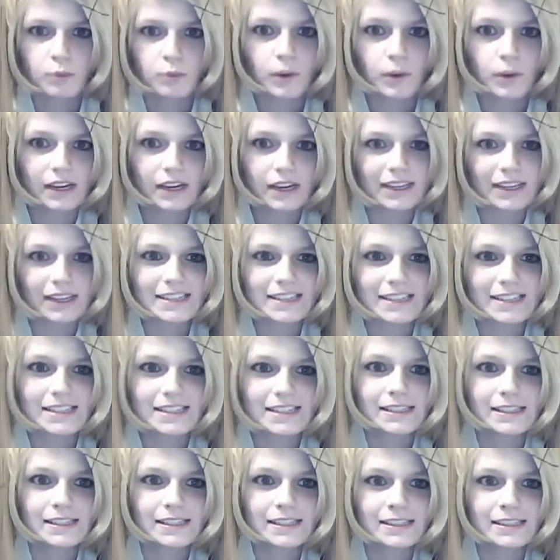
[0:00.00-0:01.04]
Boy England
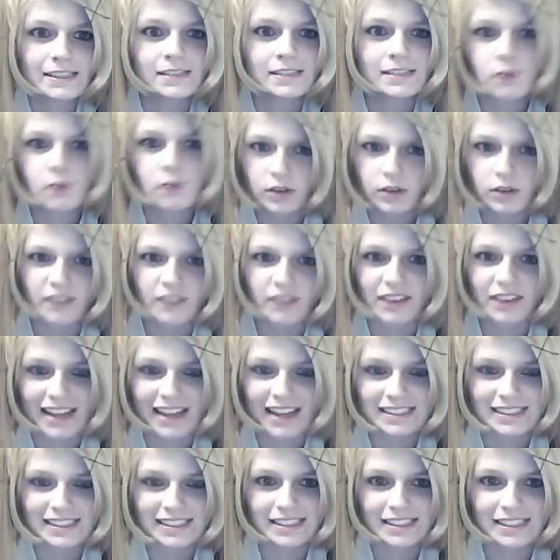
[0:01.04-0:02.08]
does not have
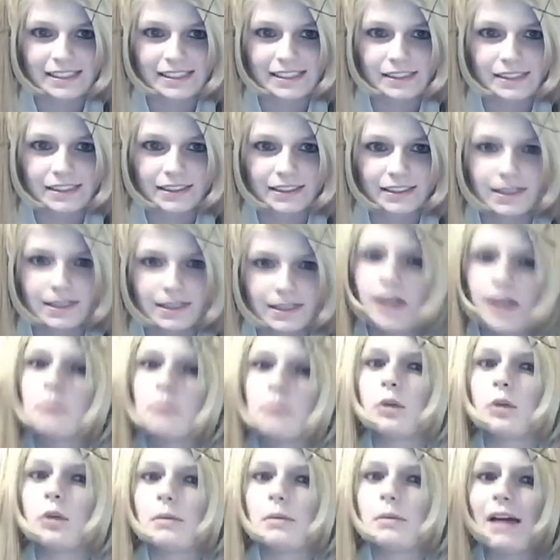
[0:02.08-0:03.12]
glasses.
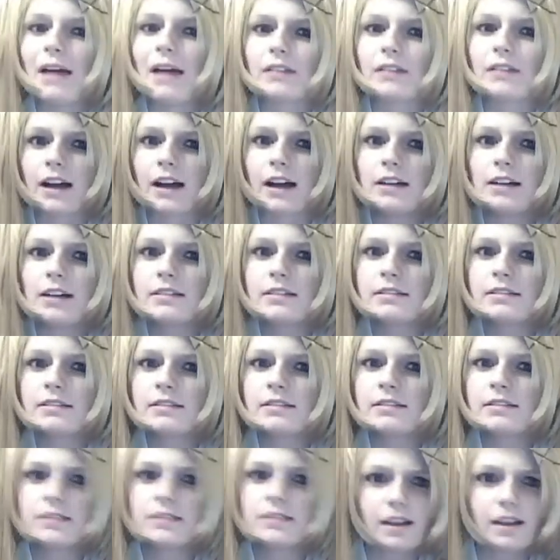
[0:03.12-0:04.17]
Boy America
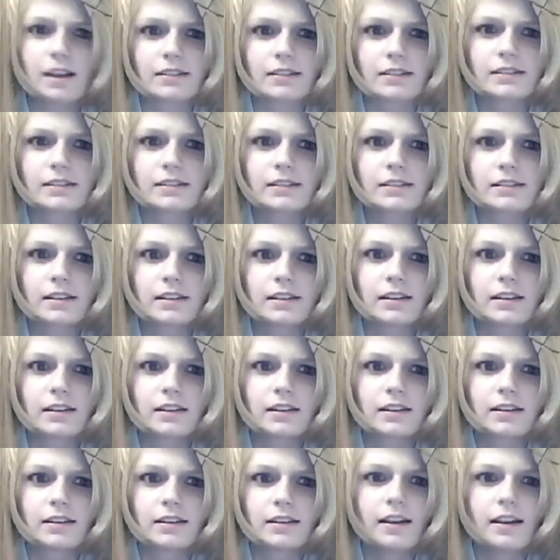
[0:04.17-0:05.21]
does.
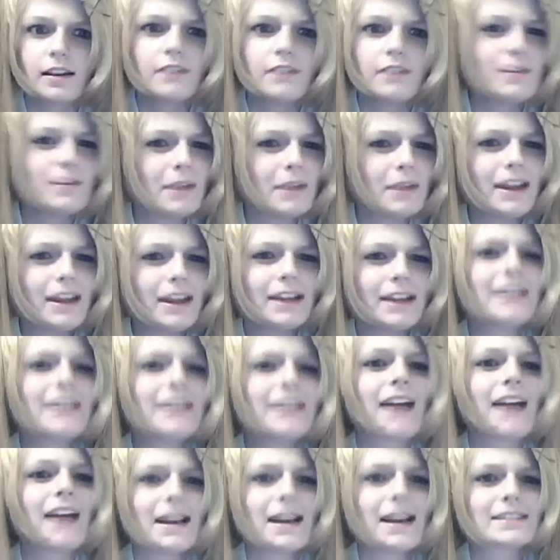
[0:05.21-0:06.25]
Female
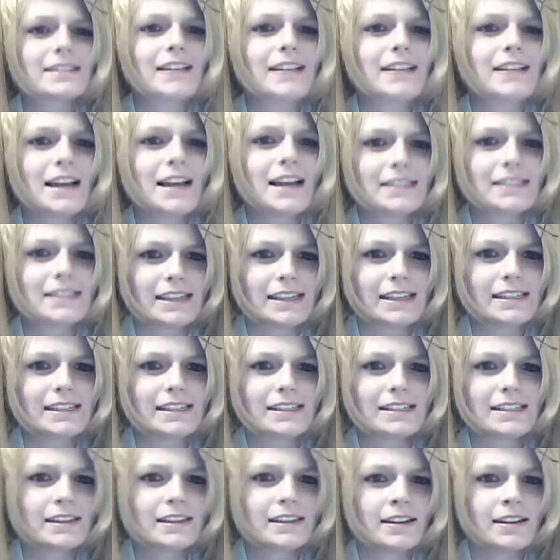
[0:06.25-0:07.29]
England has glasses.
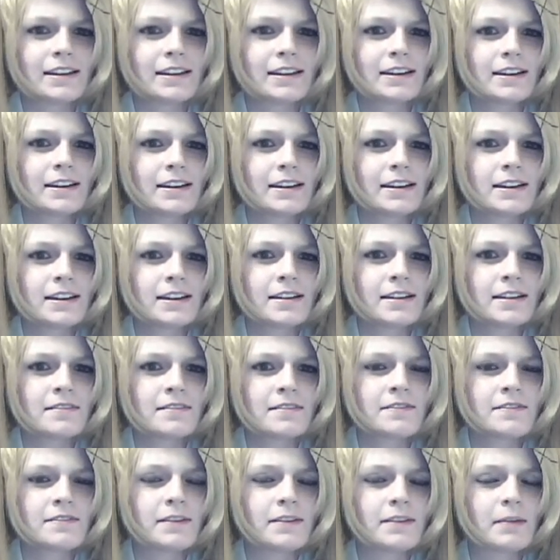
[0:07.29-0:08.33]

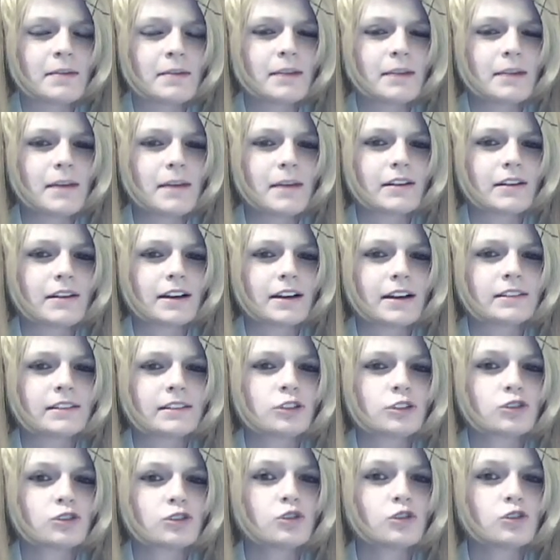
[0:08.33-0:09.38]
Female
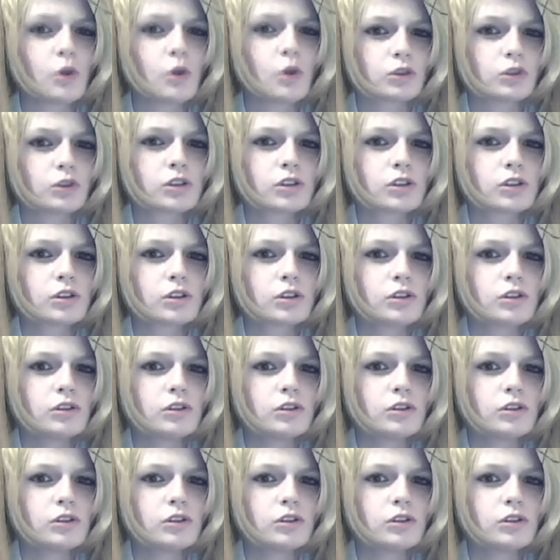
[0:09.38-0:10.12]
America does not.